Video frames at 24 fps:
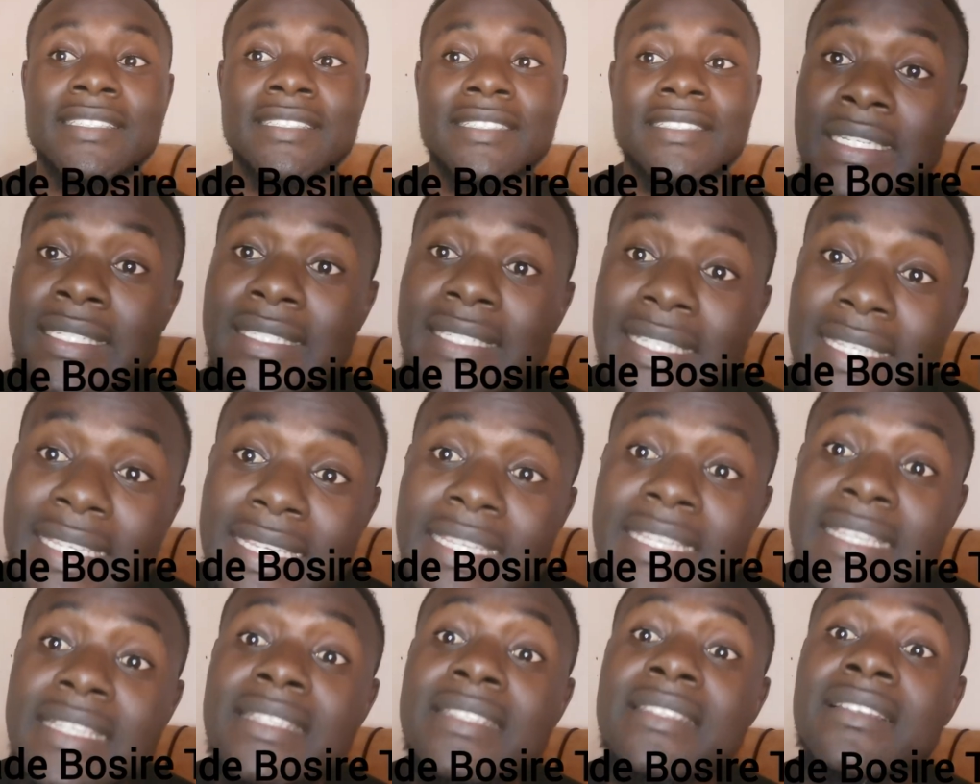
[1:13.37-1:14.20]
It
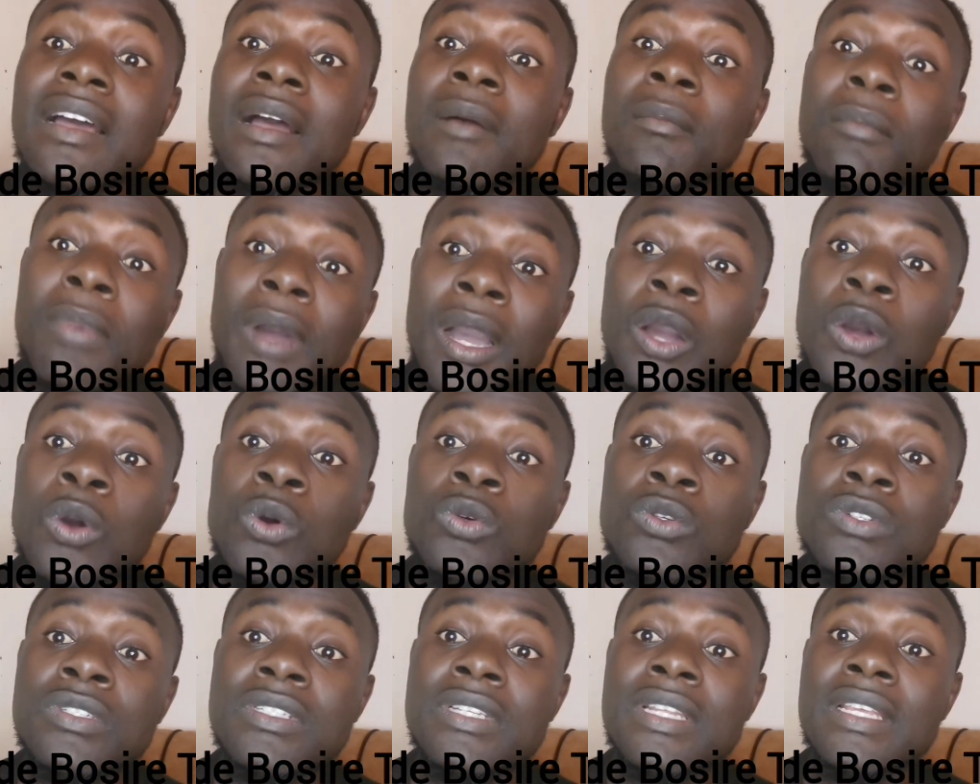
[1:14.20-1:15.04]
is
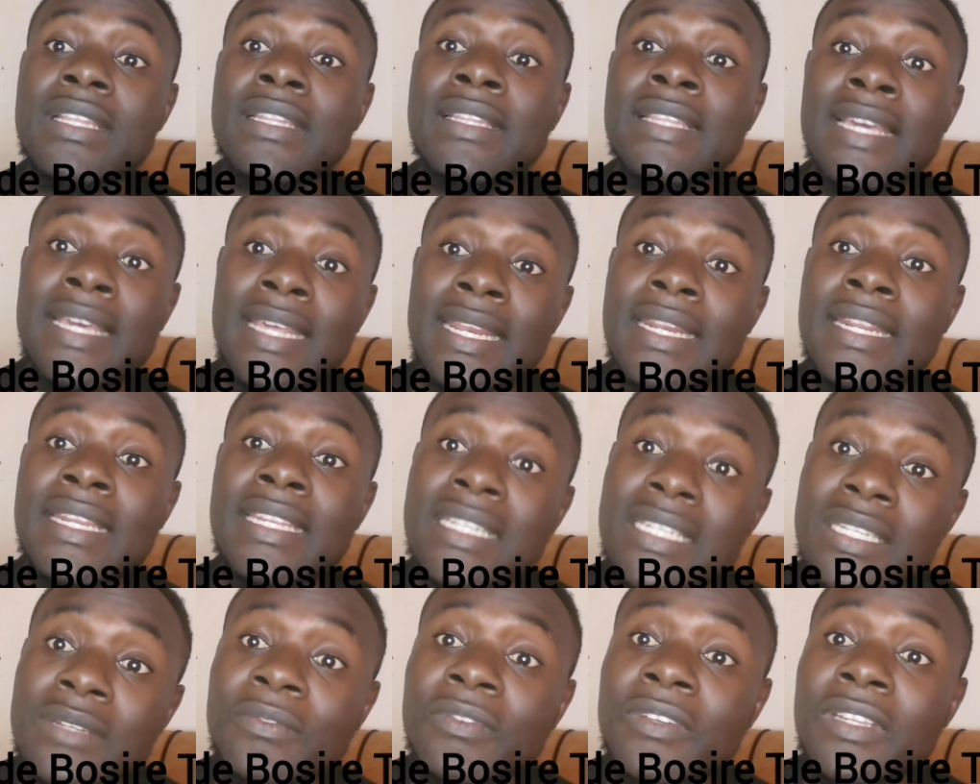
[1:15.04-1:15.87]
about the
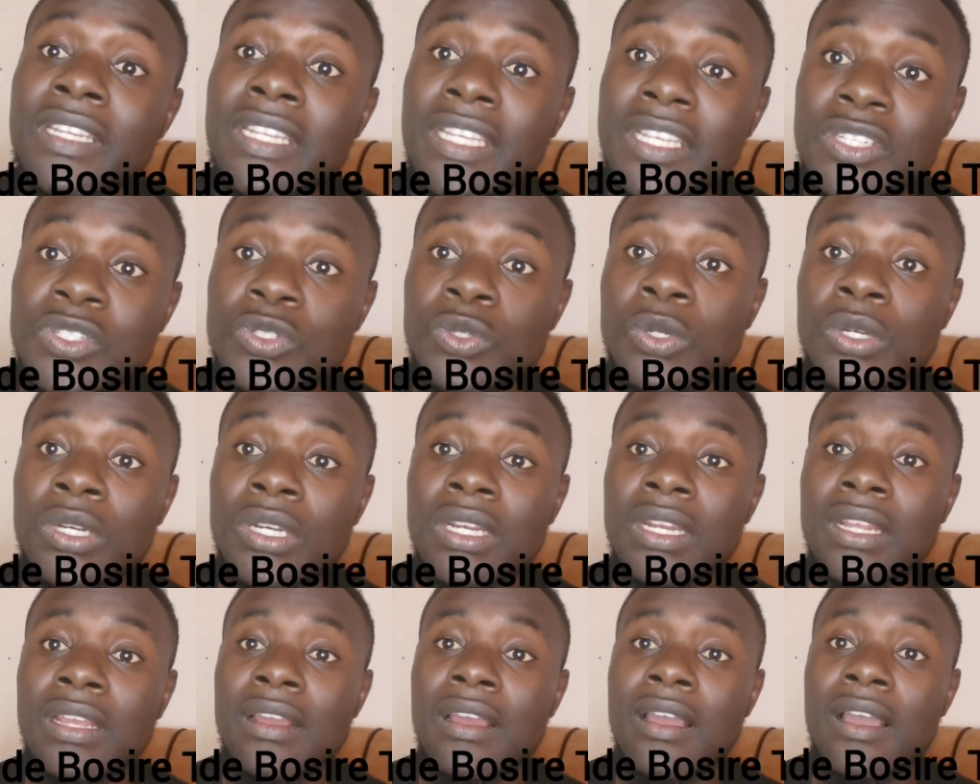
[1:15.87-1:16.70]
redefinition
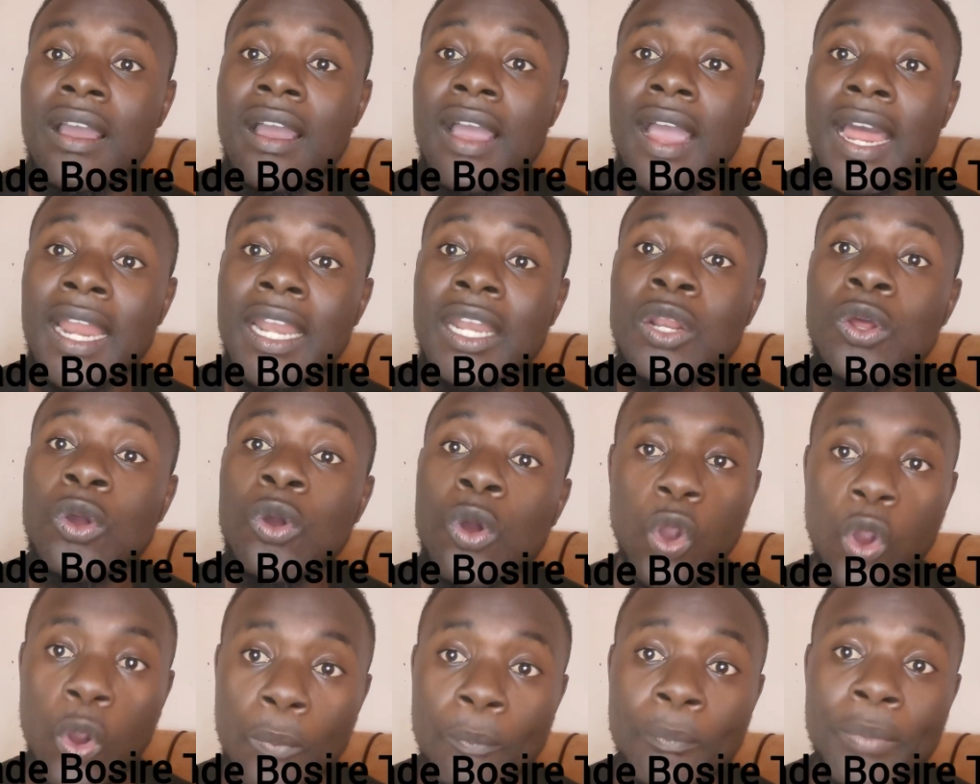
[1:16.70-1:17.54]
and
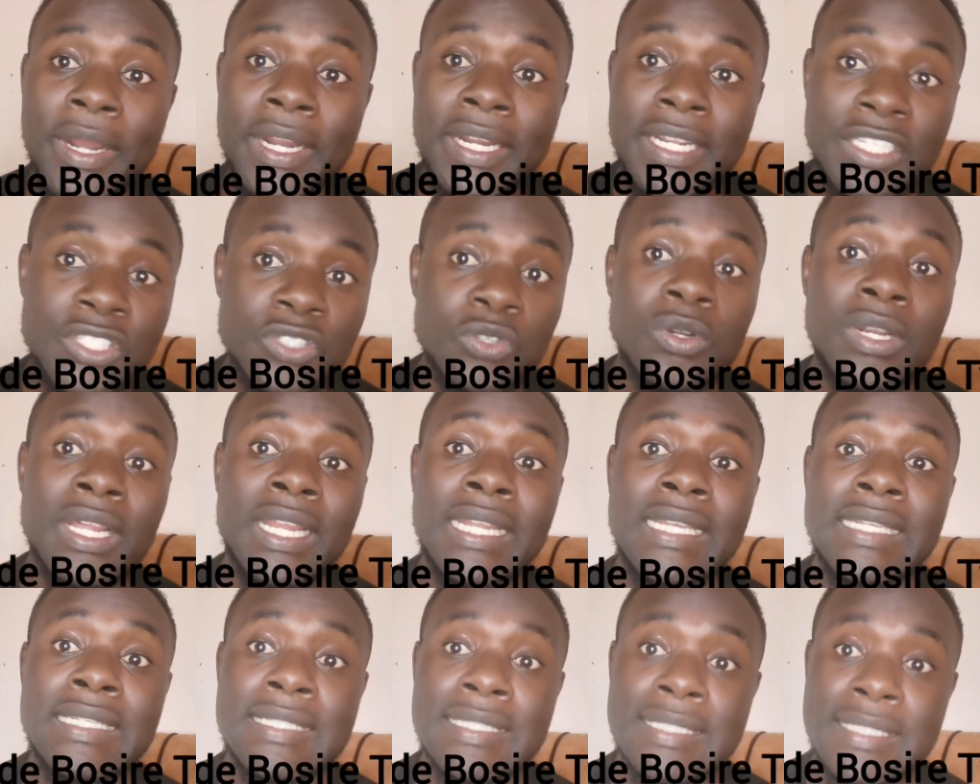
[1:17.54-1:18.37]

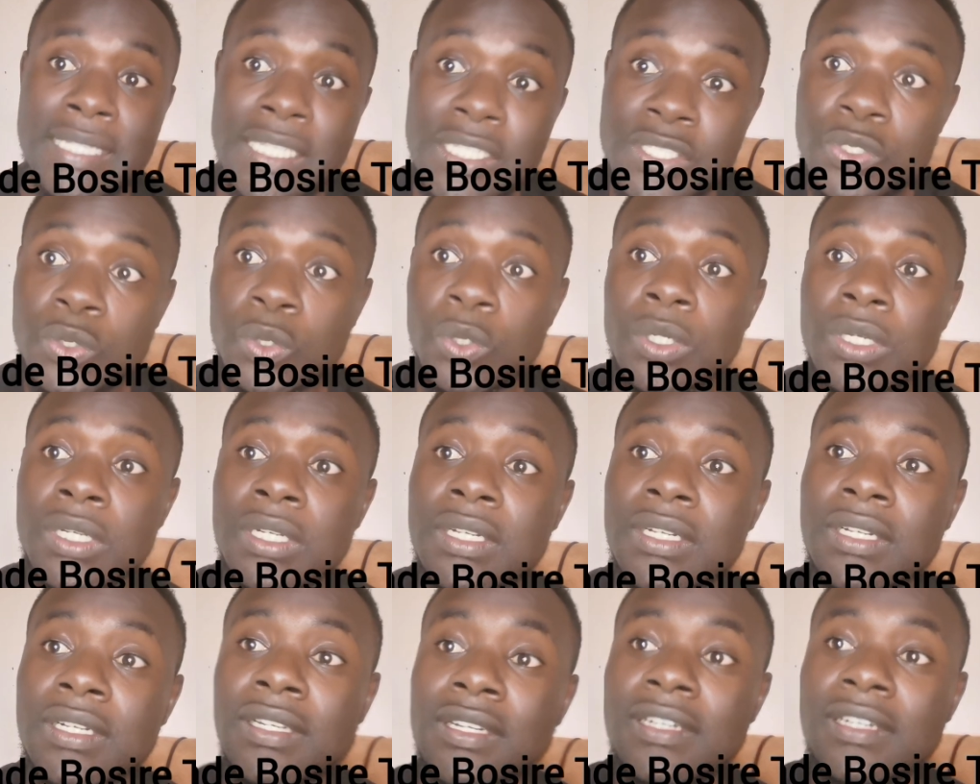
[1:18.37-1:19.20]
operationalization
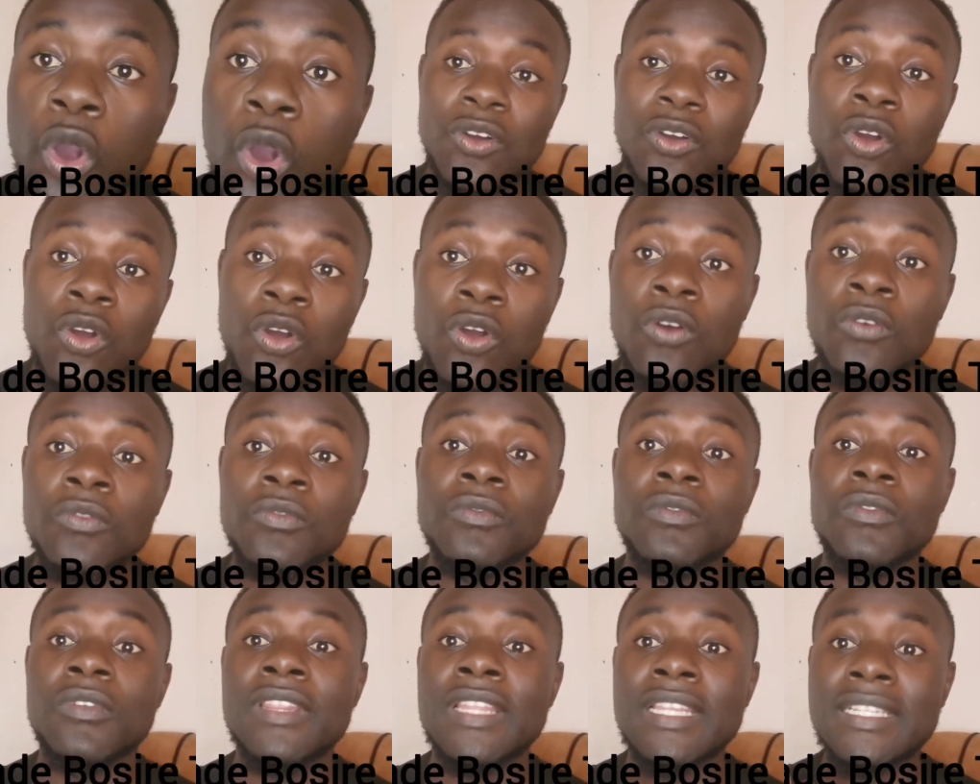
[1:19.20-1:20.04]
of
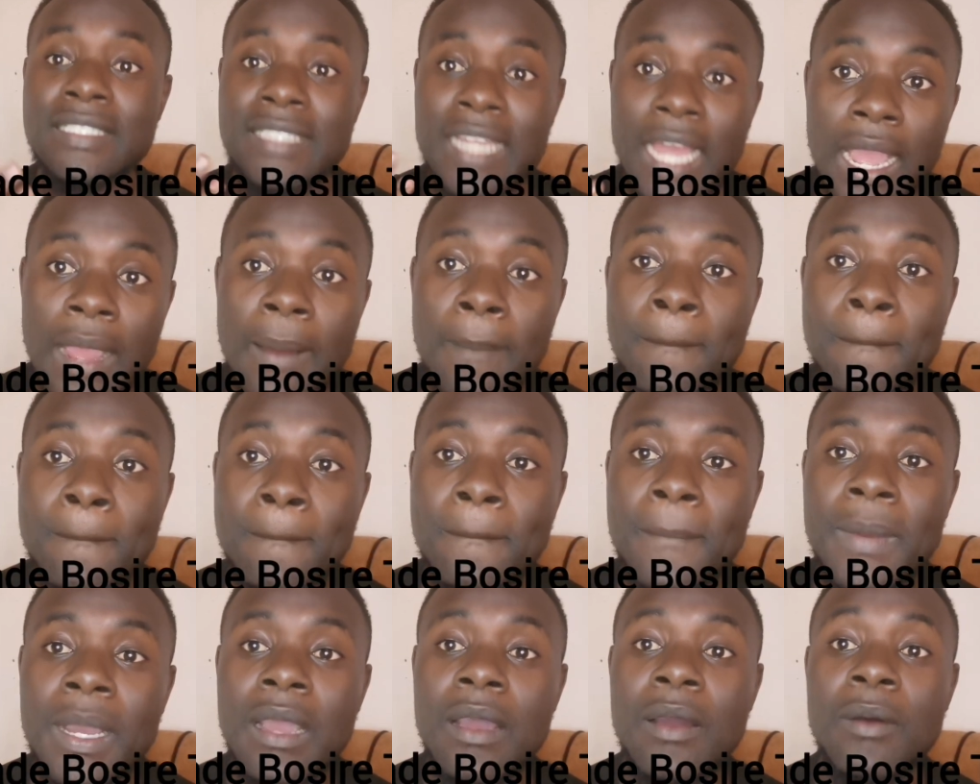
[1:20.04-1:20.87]
the term
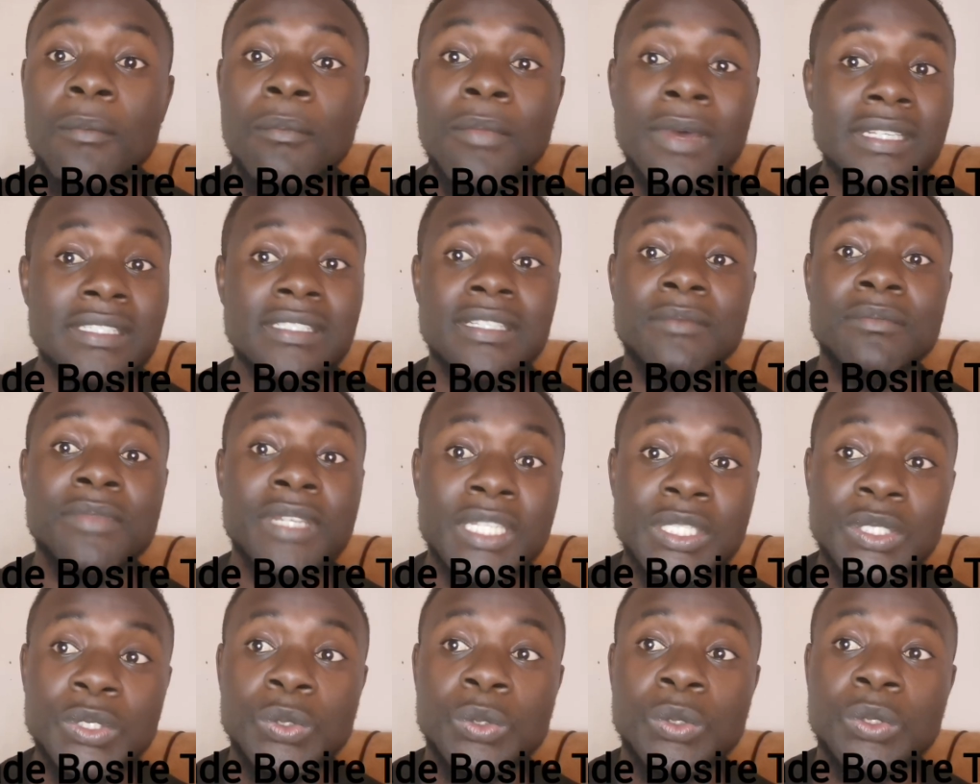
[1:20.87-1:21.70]

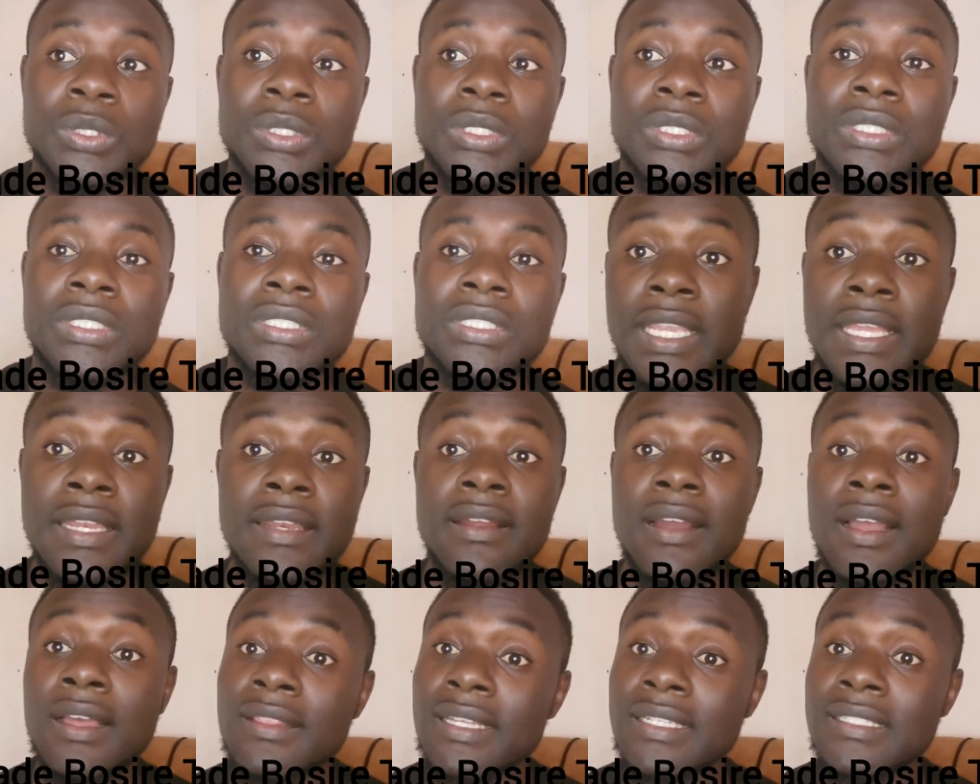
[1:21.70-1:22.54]
masturbation.
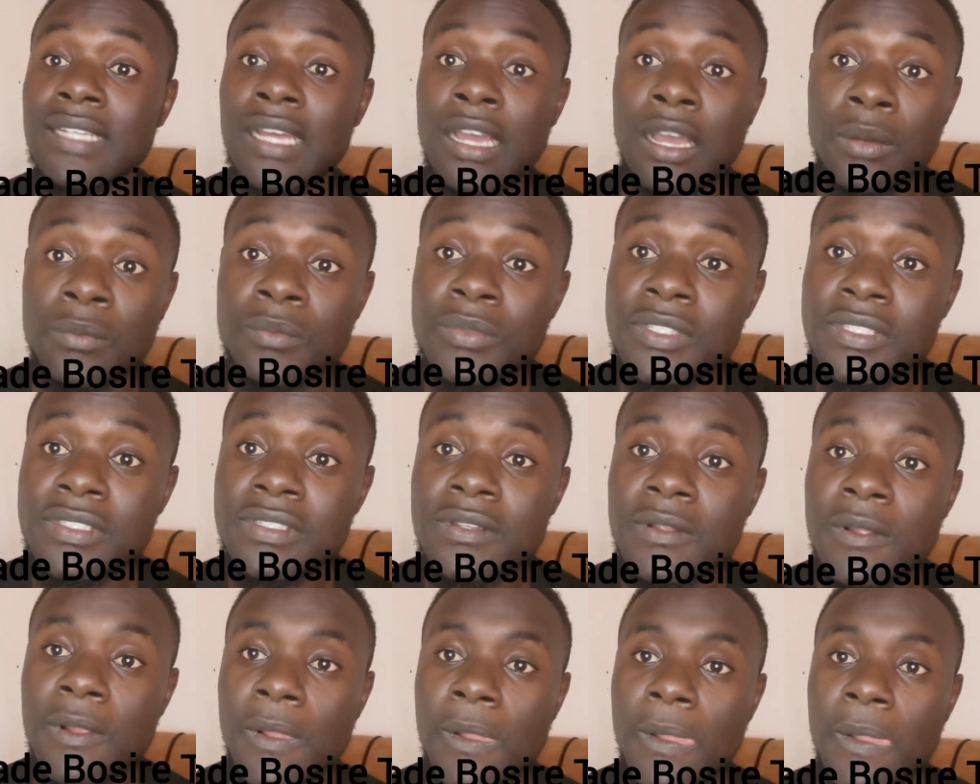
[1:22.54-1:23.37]
In other
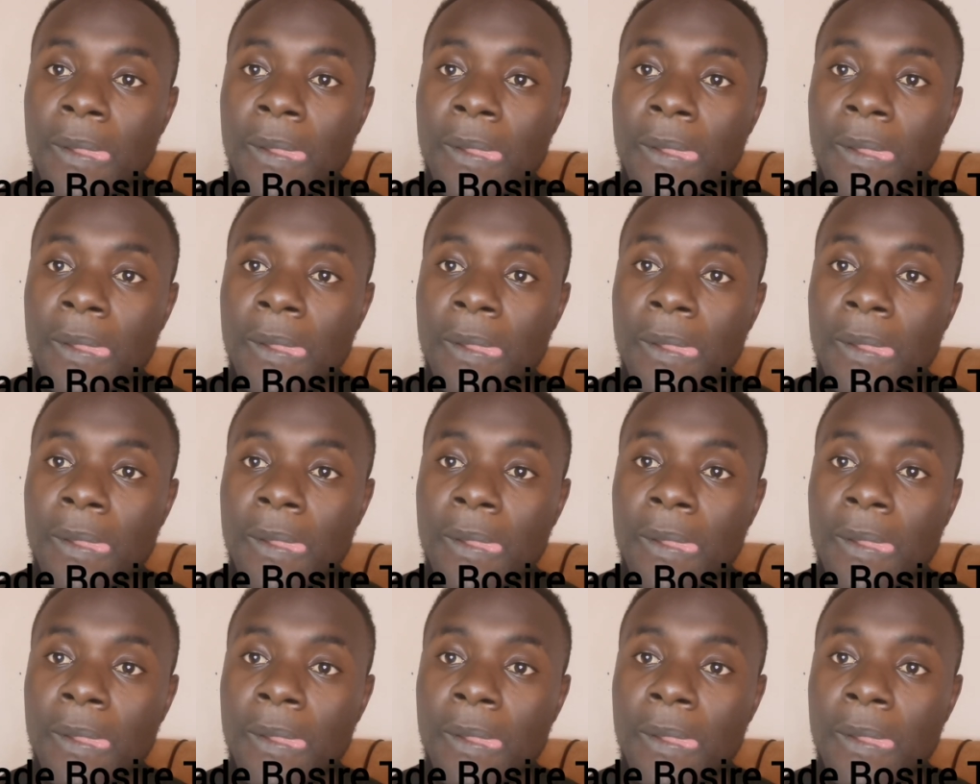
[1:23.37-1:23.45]
terms,